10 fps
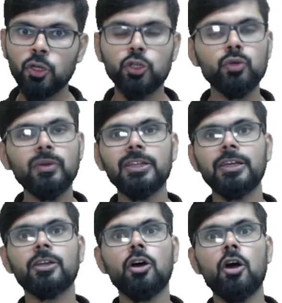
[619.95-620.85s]
you will
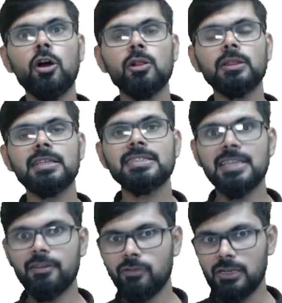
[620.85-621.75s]
get all
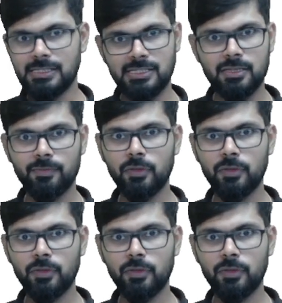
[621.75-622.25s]
these awards,